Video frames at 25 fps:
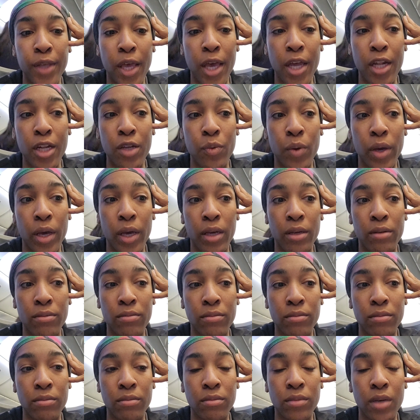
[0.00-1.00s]
anyway,
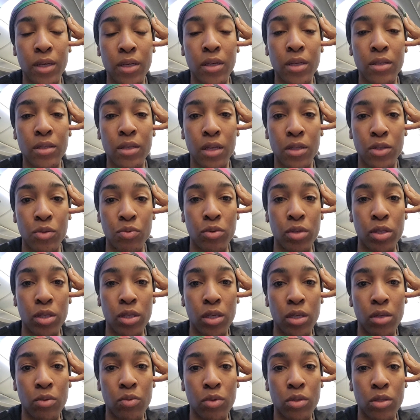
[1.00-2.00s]
I guess that's
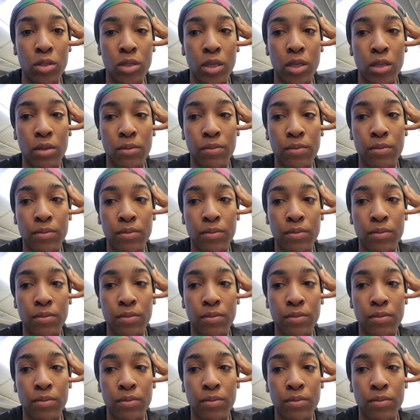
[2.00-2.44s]
really it. We'll see.